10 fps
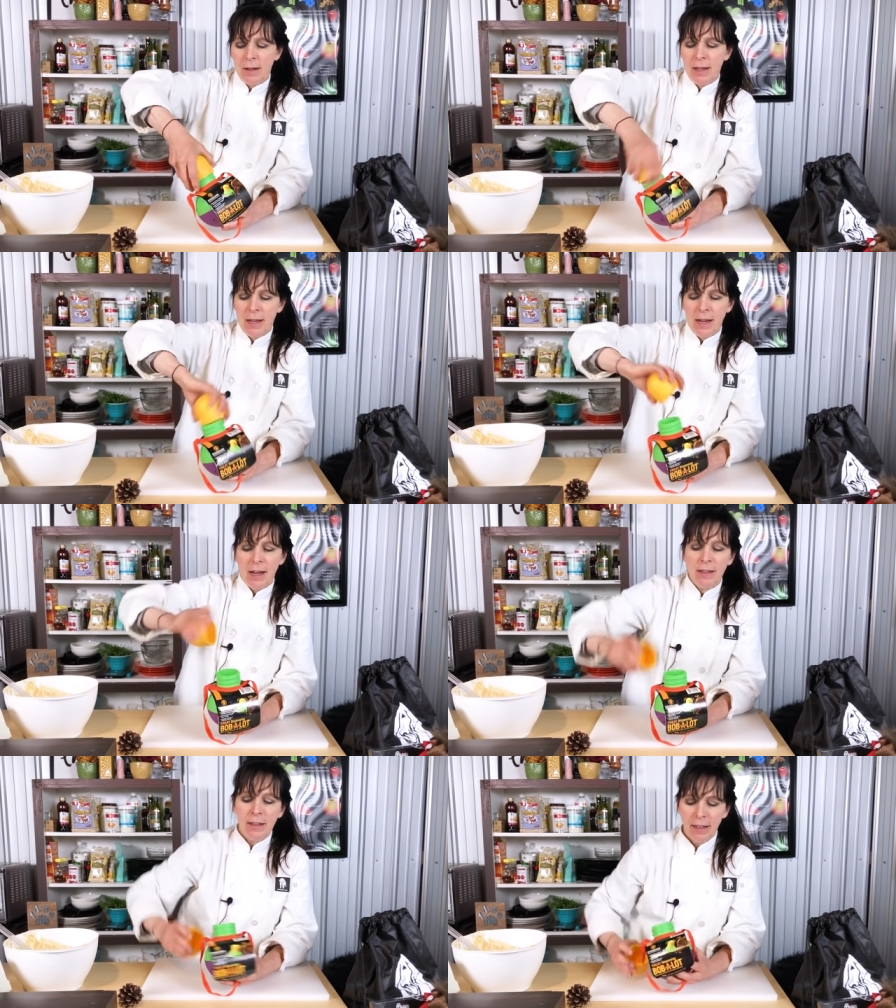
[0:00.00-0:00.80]

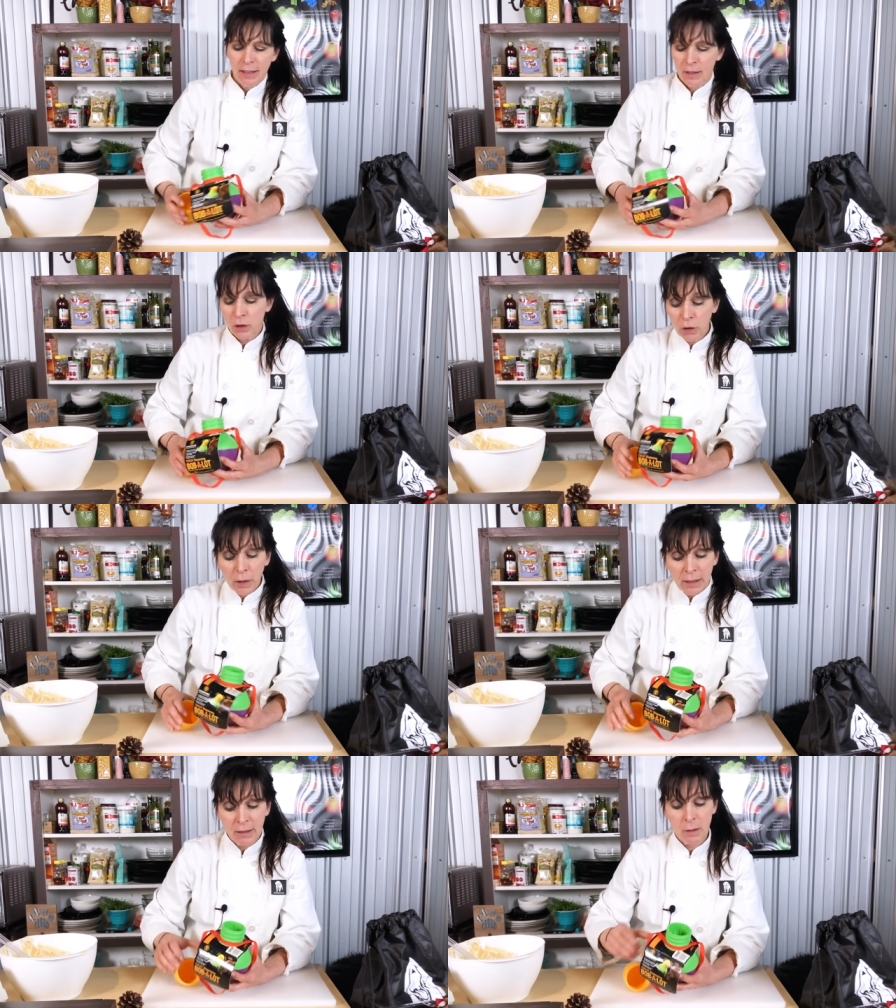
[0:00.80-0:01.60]
And it's a
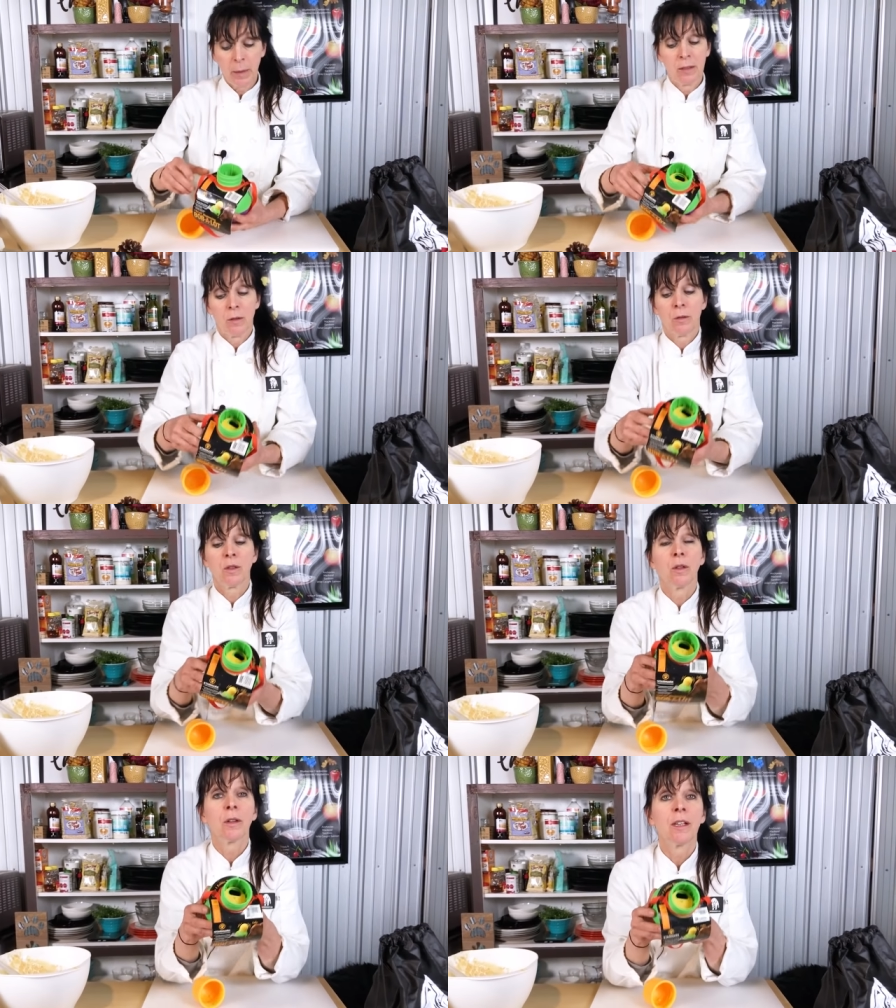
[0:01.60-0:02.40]
treat dispenser.
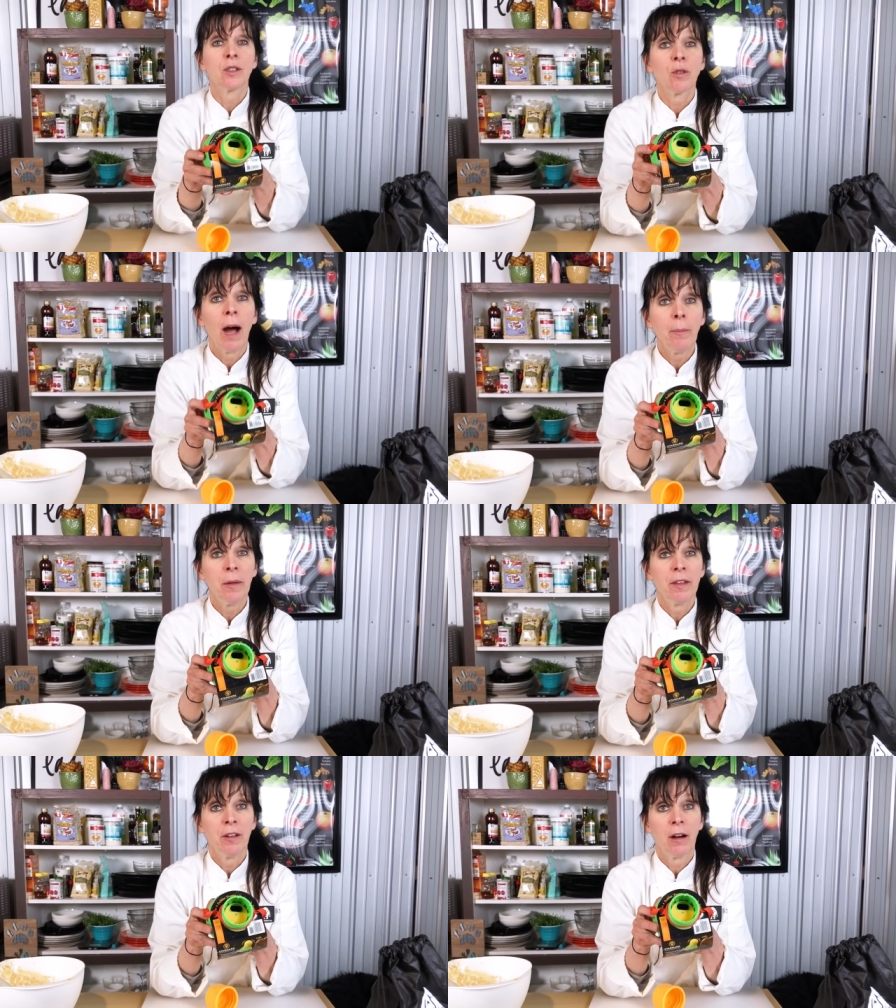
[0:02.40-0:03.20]
So you're going to drop
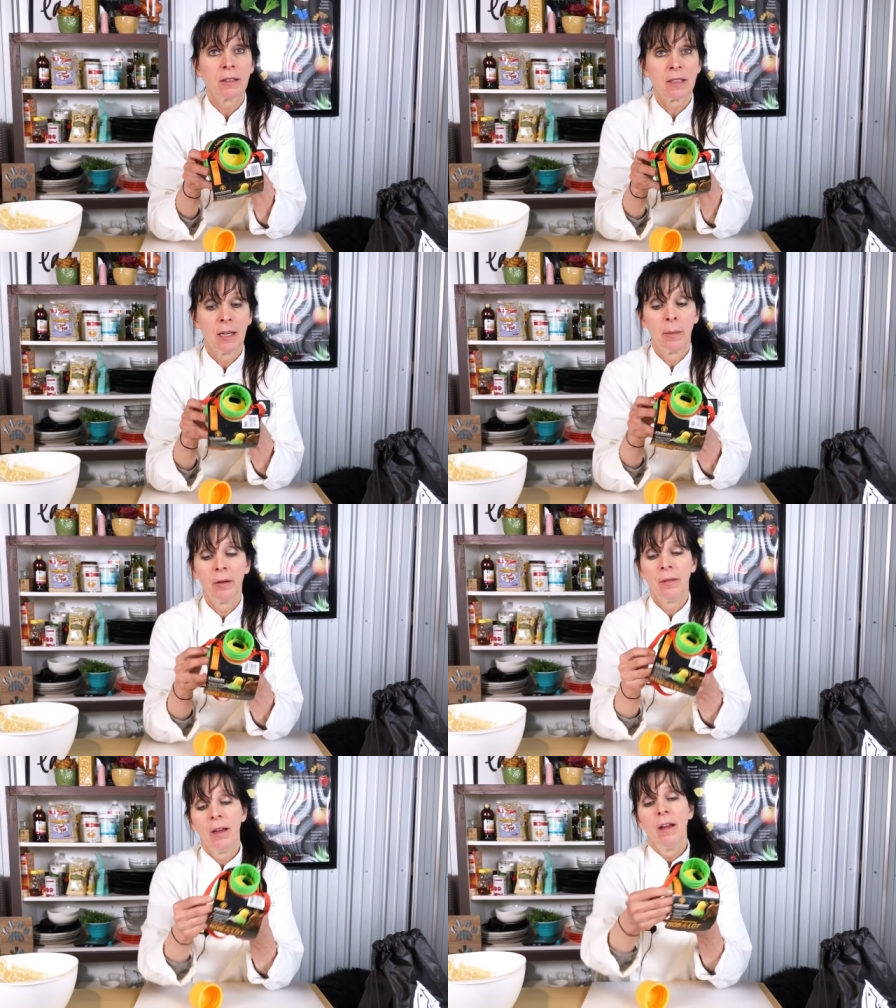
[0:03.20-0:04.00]
in the dog's
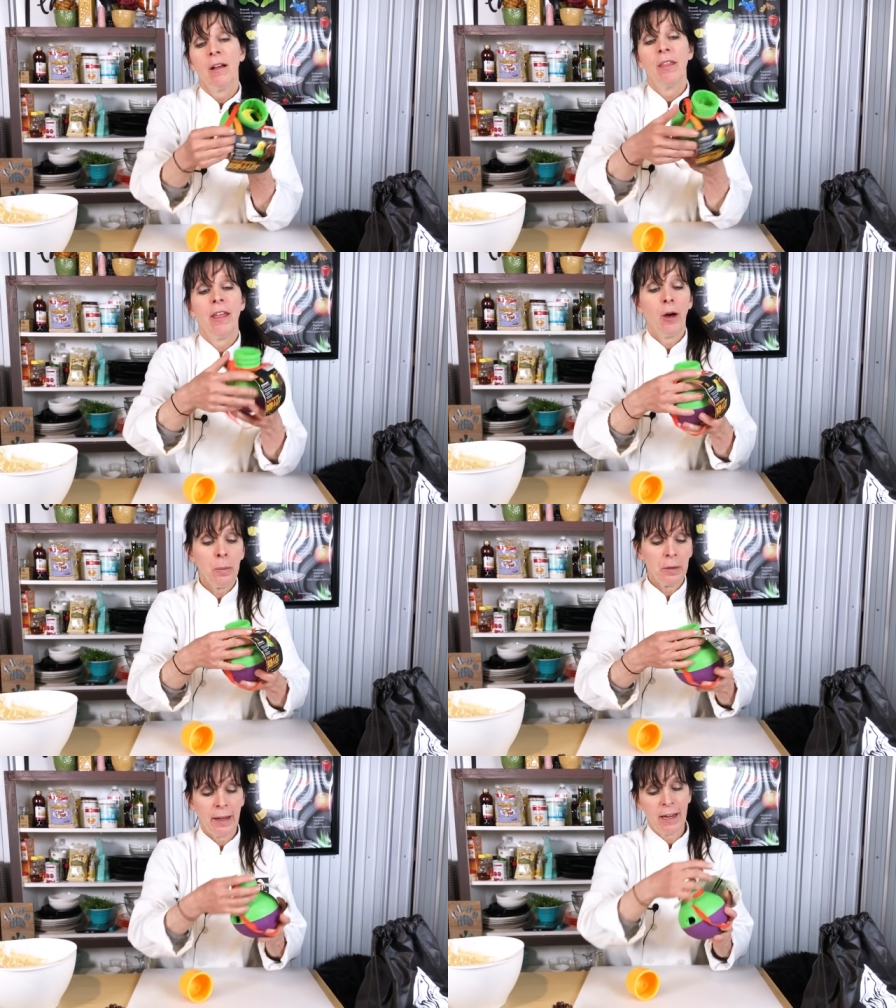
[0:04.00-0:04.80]
kibble. They'll
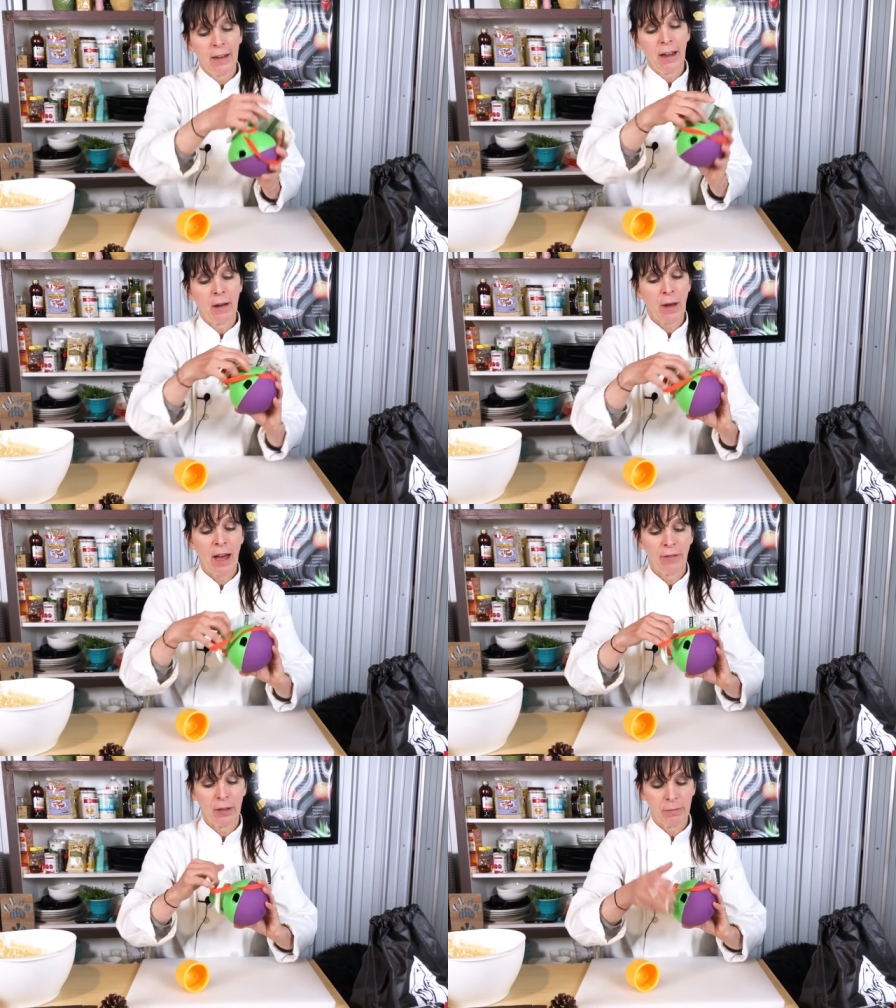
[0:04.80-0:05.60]
play it and
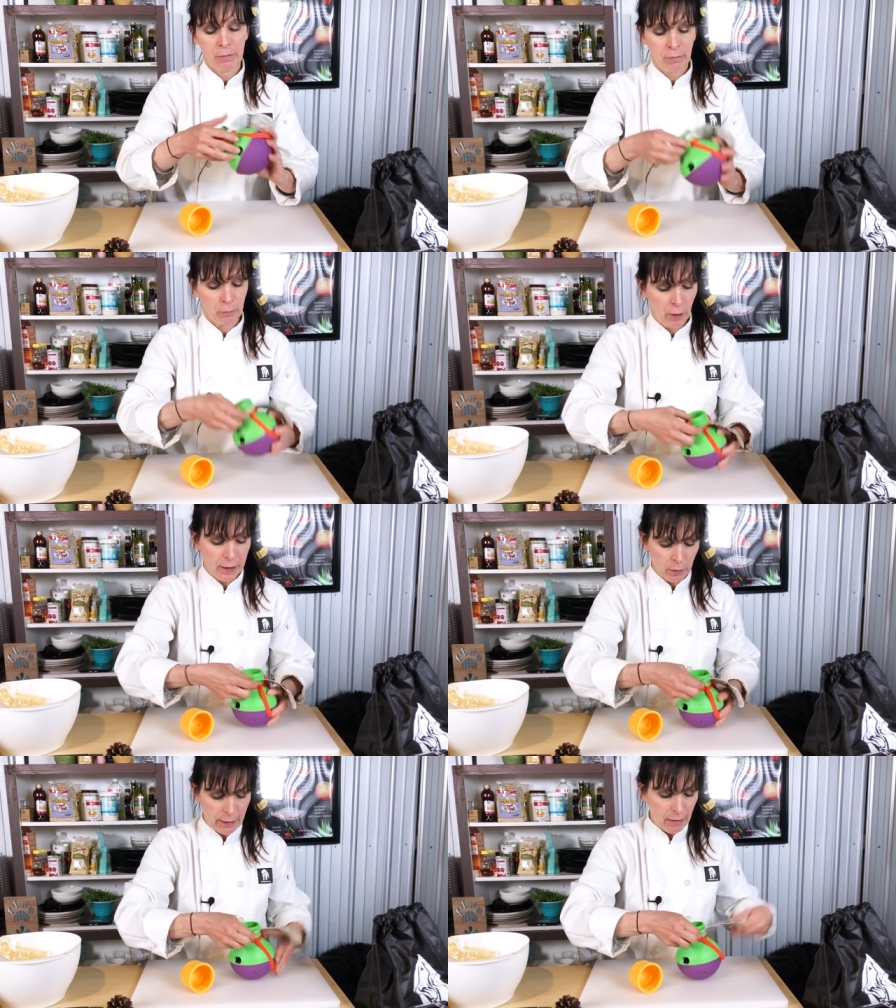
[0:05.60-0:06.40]
have it
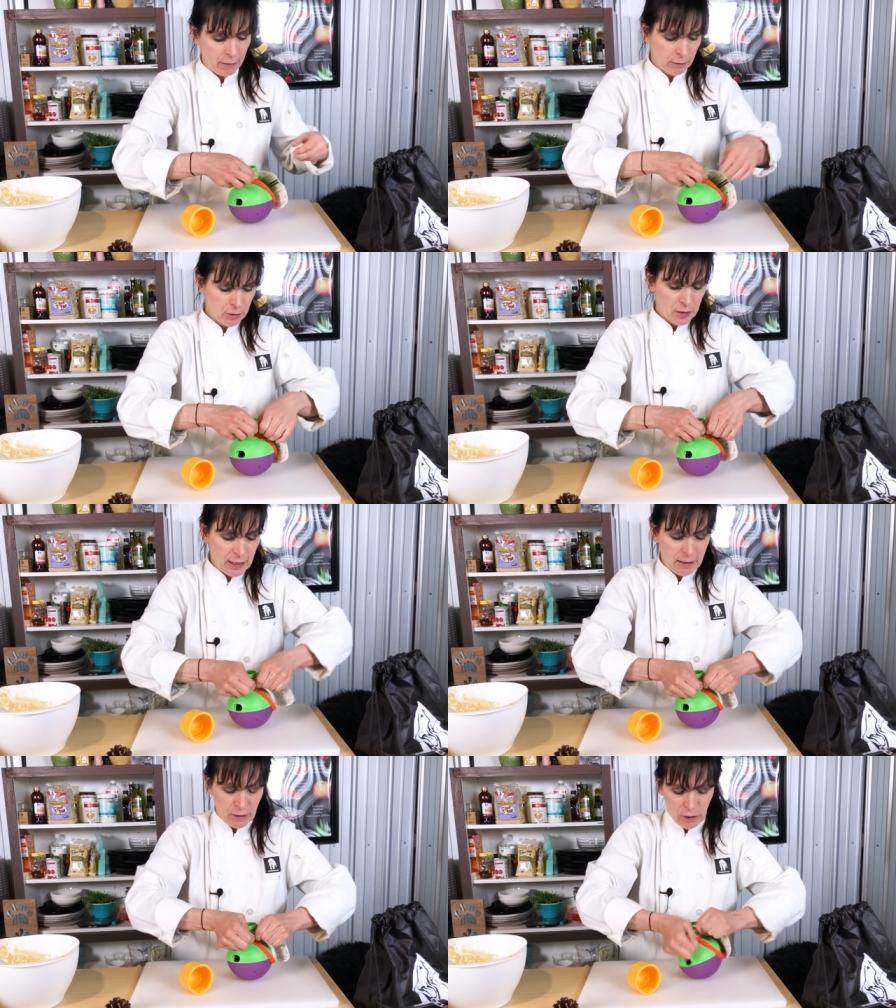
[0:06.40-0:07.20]
running around. I'll just
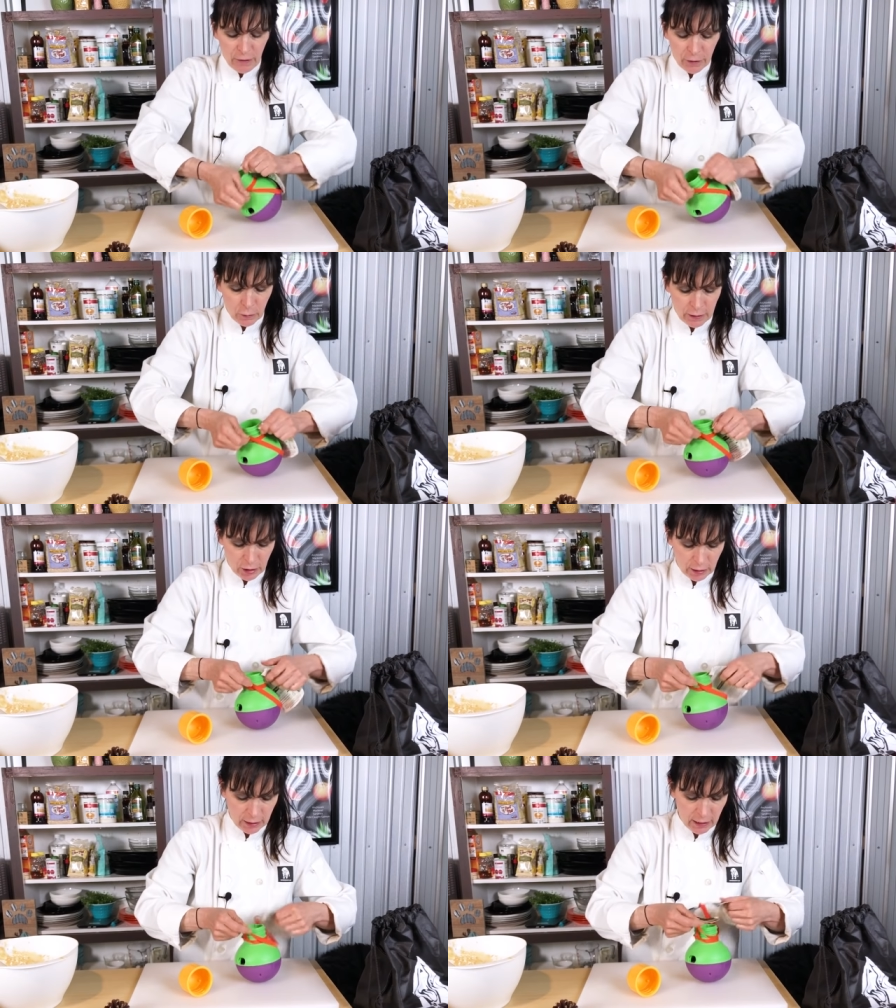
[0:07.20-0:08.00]
take this off because we're
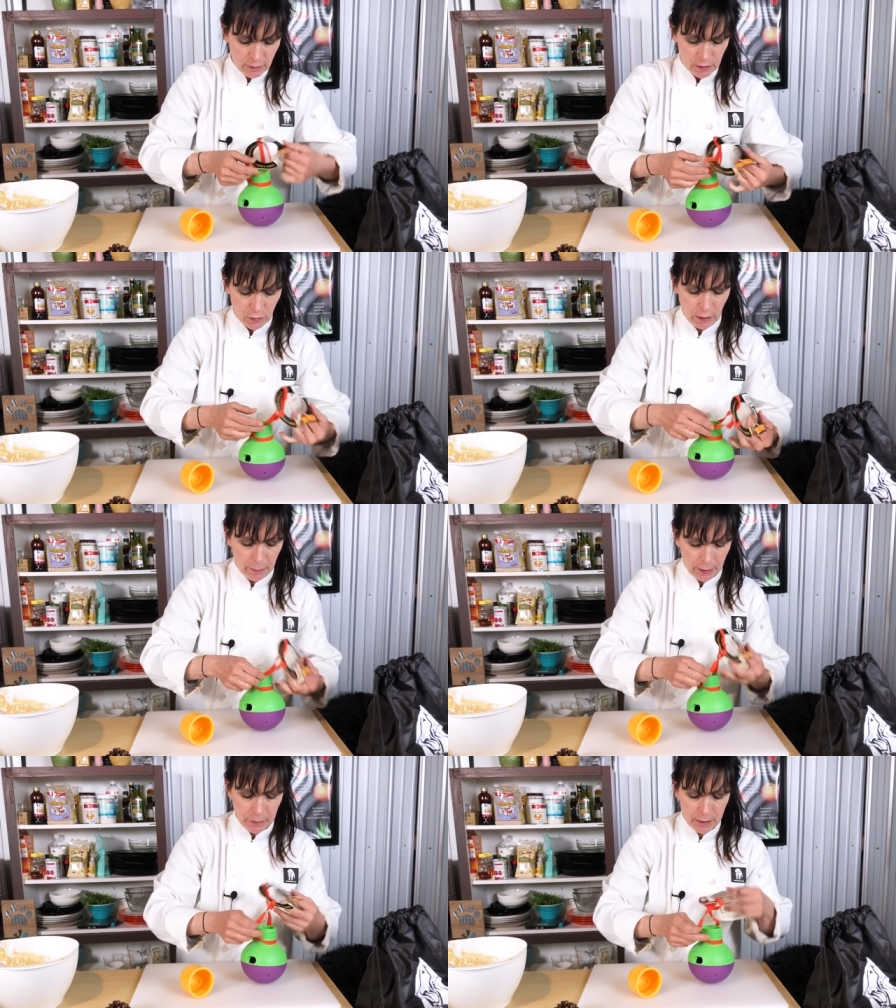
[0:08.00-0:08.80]
actually going to give this to our
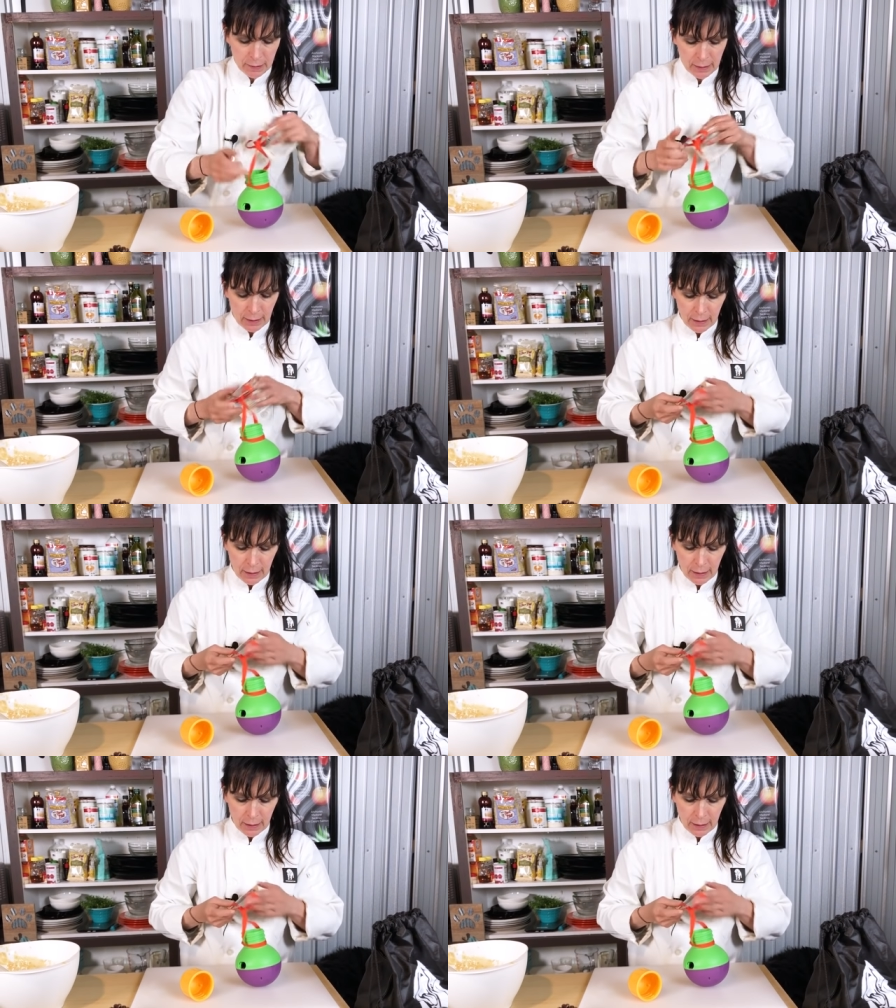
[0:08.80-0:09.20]
puppies.